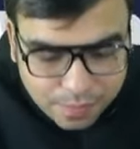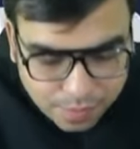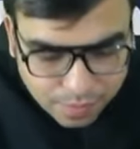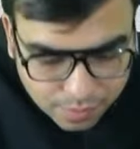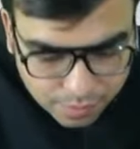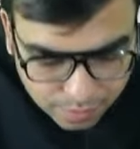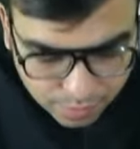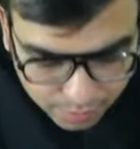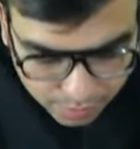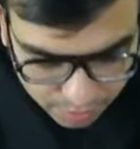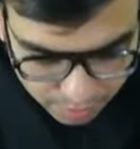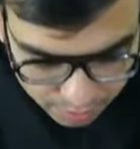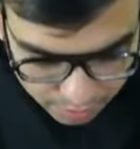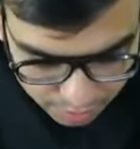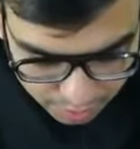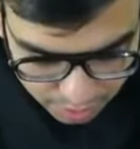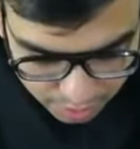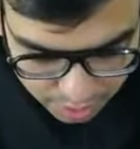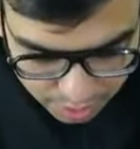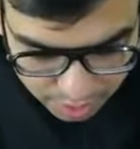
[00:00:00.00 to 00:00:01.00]

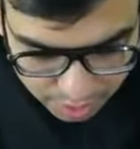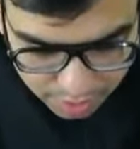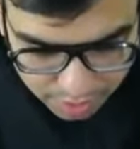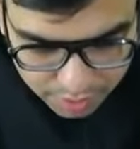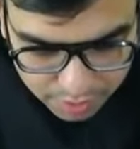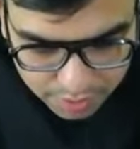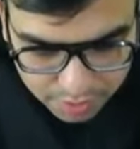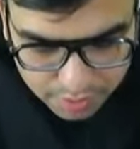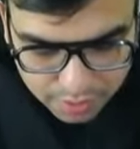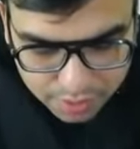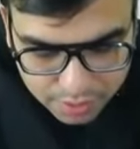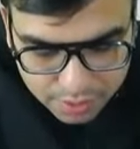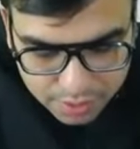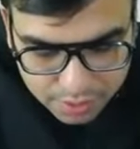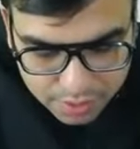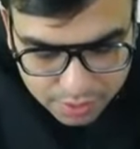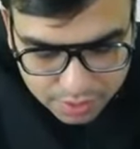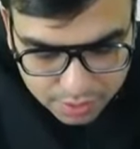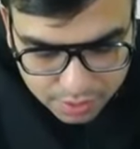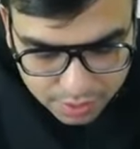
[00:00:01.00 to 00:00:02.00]

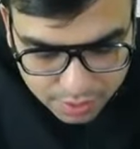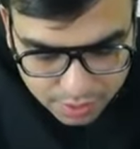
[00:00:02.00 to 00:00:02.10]
(silence)